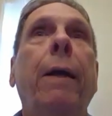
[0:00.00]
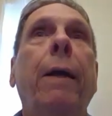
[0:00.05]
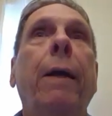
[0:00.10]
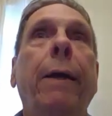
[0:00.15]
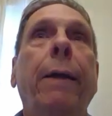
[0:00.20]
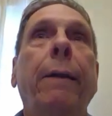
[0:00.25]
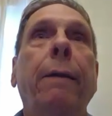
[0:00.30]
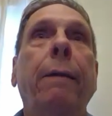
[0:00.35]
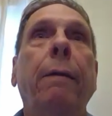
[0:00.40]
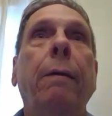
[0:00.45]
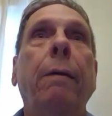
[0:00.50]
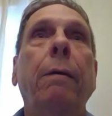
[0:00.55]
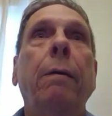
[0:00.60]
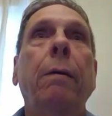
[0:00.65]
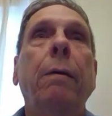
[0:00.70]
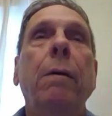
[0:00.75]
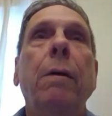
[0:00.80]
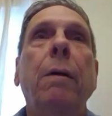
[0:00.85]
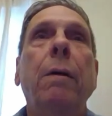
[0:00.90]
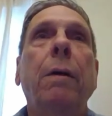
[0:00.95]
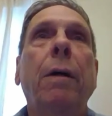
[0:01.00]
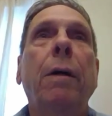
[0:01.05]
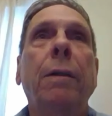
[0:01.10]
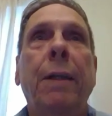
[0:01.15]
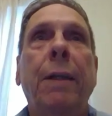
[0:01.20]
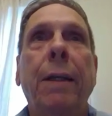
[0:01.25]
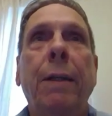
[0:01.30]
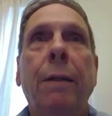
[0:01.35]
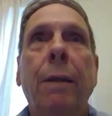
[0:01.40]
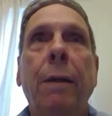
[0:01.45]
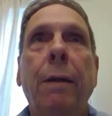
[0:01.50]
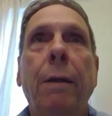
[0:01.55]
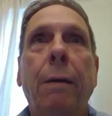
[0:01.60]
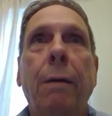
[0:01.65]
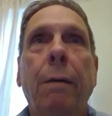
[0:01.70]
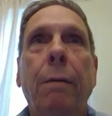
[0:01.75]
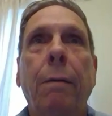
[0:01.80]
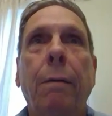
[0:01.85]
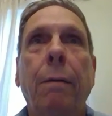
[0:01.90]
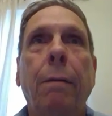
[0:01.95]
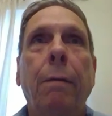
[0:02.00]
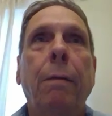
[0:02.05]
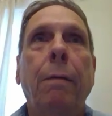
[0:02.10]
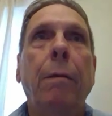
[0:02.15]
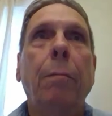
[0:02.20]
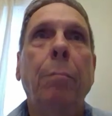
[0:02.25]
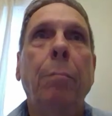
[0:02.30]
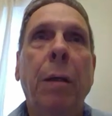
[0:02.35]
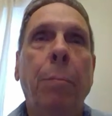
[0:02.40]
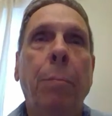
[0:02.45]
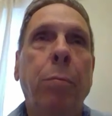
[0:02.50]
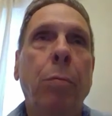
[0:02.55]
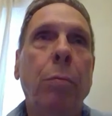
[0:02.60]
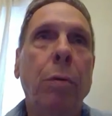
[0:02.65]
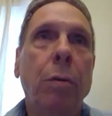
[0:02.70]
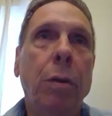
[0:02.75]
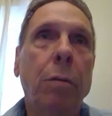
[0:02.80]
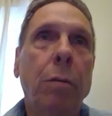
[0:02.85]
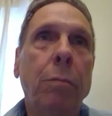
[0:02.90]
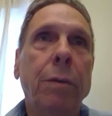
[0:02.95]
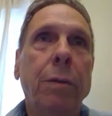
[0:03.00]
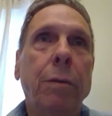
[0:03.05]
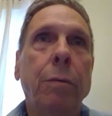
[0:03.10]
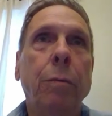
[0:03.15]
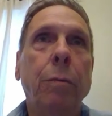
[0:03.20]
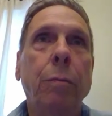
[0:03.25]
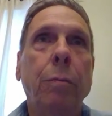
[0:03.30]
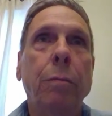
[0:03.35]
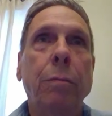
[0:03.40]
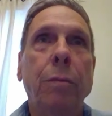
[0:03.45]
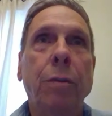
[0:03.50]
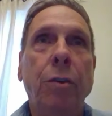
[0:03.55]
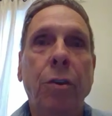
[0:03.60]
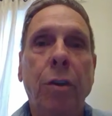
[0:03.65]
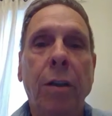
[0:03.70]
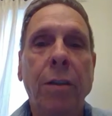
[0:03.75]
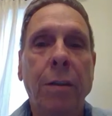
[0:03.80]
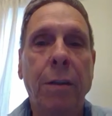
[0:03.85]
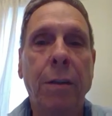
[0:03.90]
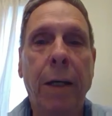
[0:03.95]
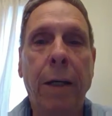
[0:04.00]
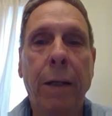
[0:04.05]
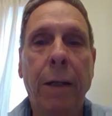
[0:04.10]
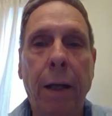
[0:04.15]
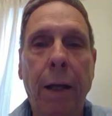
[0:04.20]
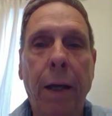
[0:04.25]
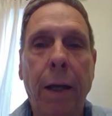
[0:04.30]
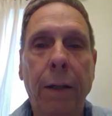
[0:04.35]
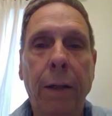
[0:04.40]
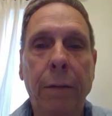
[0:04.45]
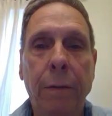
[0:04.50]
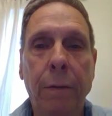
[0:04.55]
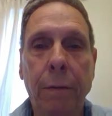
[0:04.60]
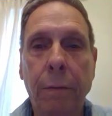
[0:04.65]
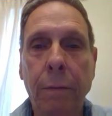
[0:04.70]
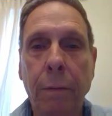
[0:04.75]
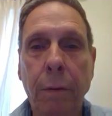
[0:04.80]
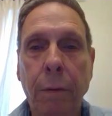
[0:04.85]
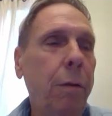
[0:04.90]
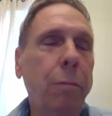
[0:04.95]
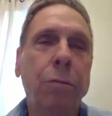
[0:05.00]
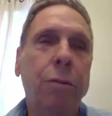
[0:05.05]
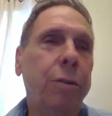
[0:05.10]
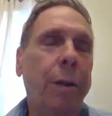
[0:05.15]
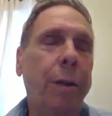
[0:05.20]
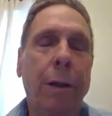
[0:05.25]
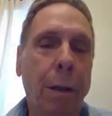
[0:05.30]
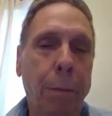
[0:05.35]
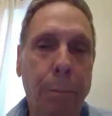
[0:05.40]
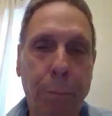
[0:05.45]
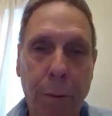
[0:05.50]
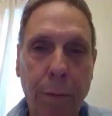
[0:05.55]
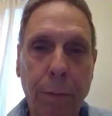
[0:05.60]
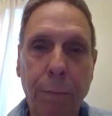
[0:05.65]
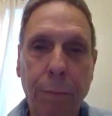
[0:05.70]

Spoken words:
and because I think people are going to judge that as, oh, shut up.